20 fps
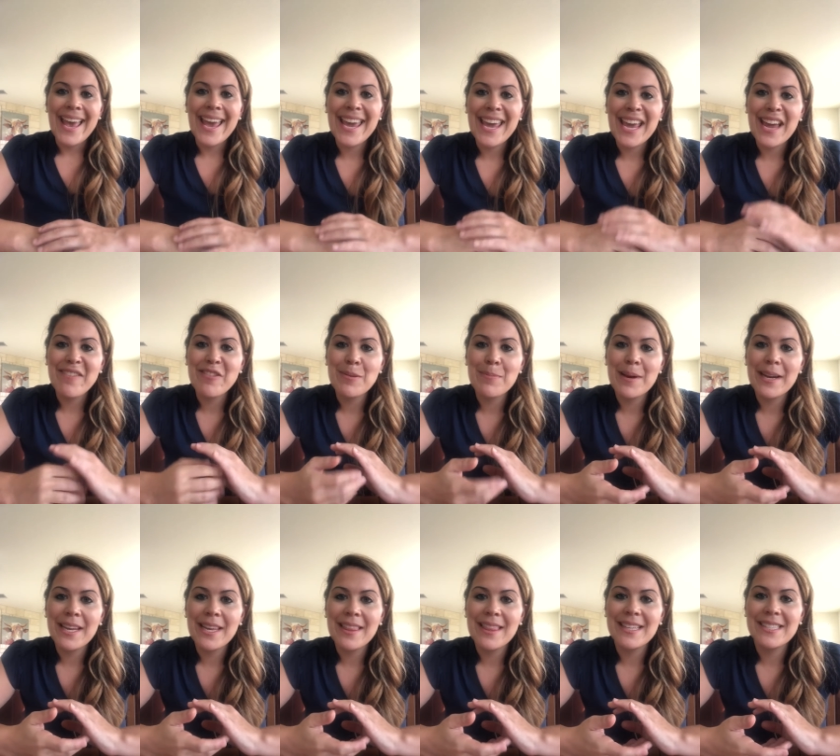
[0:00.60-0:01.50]
Hey
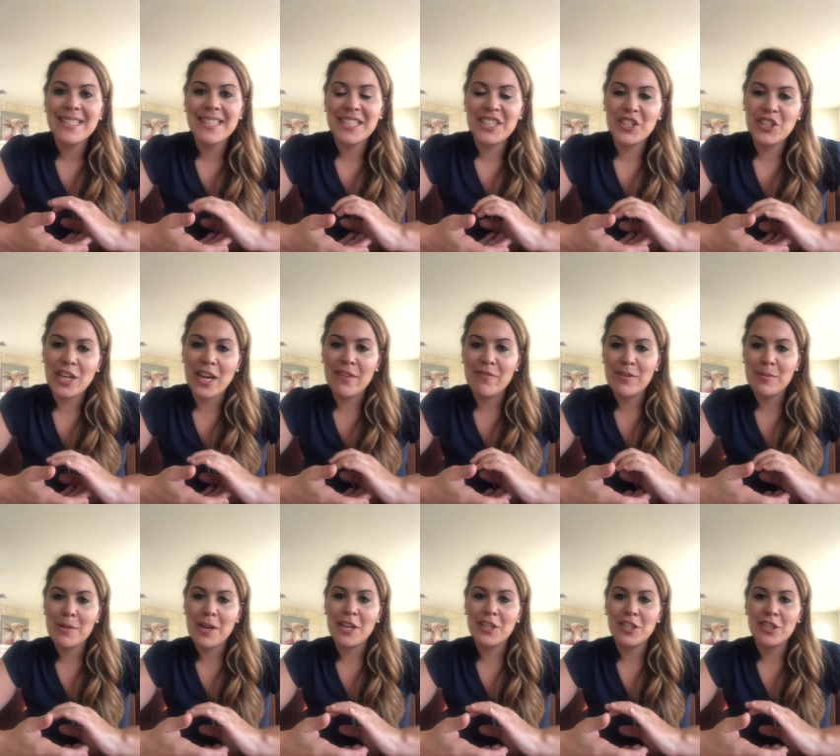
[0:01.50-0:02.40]
everybody, this is Jen
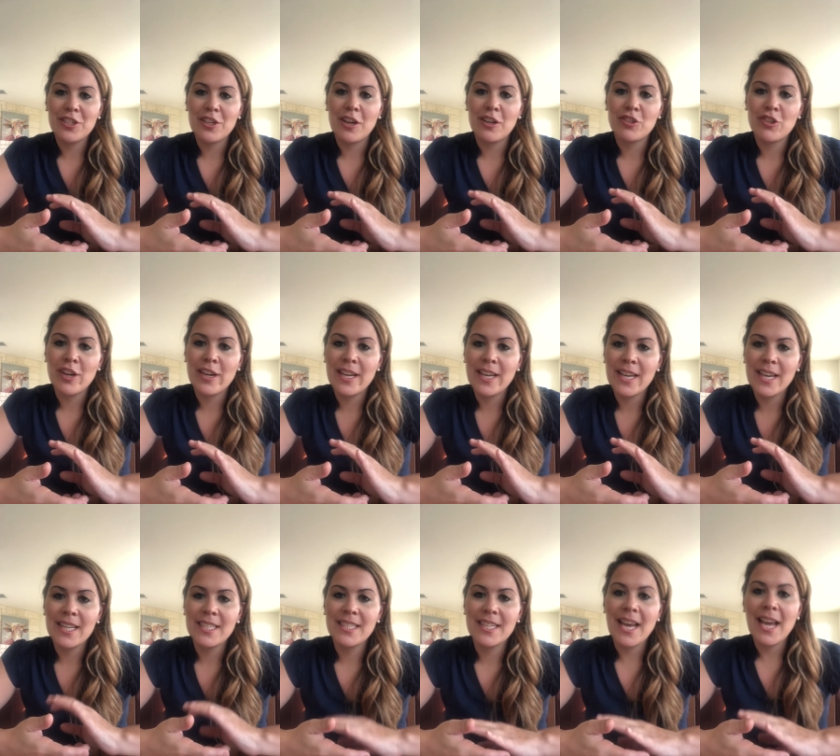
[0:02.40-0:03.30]
from Conscious Dog
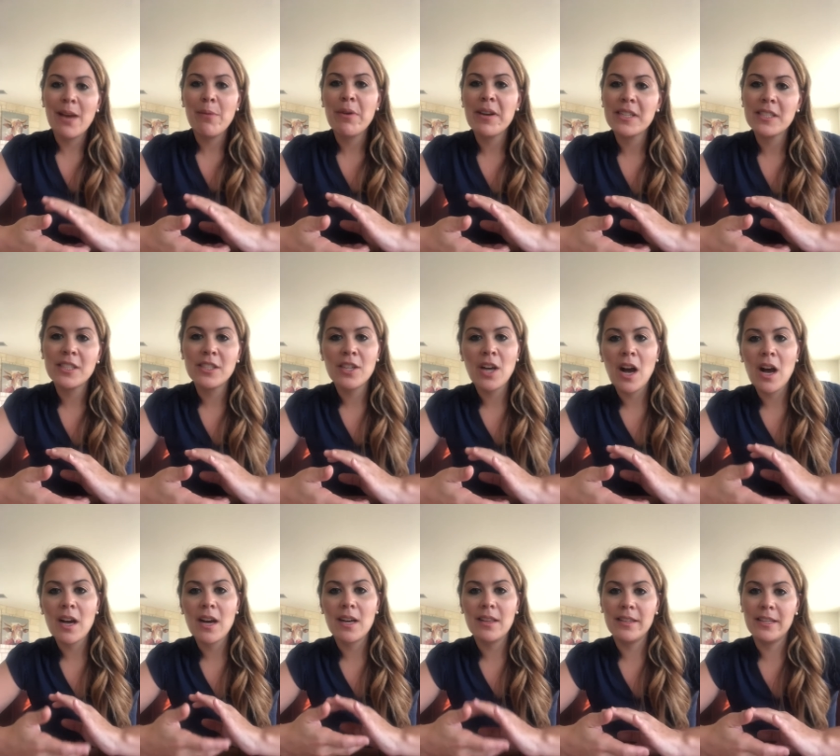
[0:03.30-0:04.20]
Training, and today I wanted to
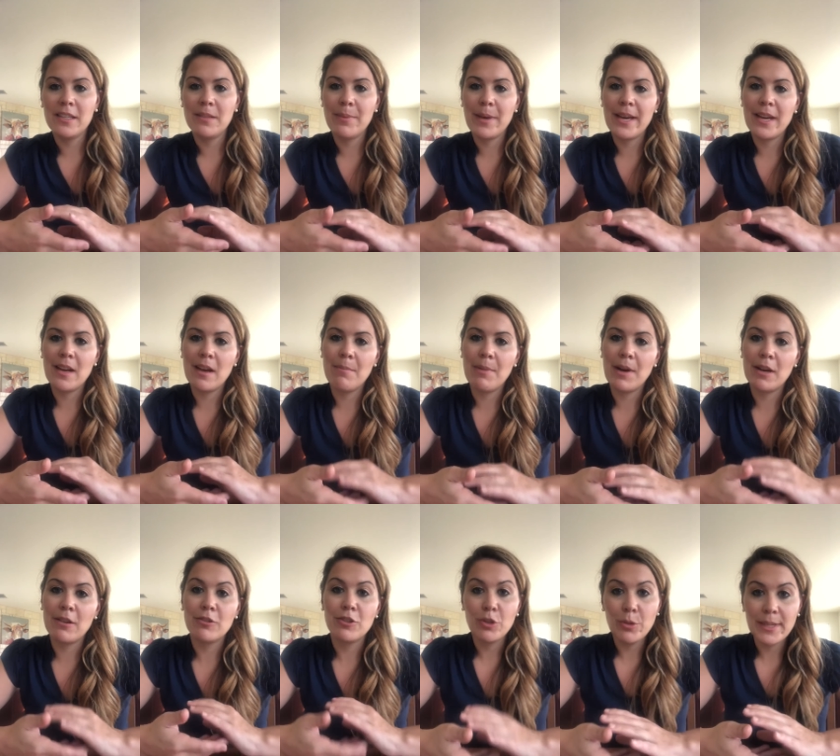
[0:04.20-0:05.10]
talk a little bit
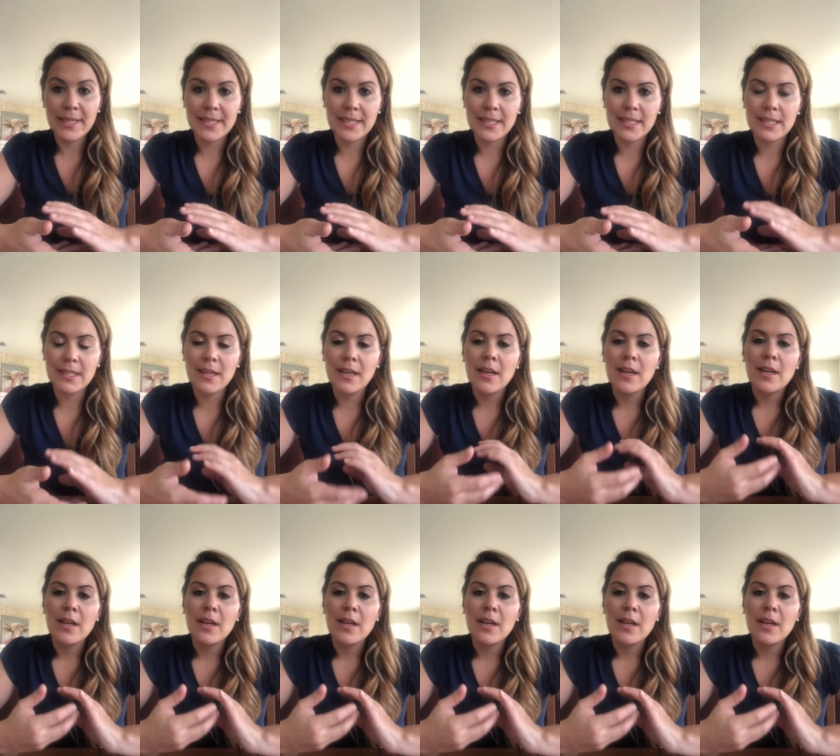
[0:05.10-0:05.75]
about choices.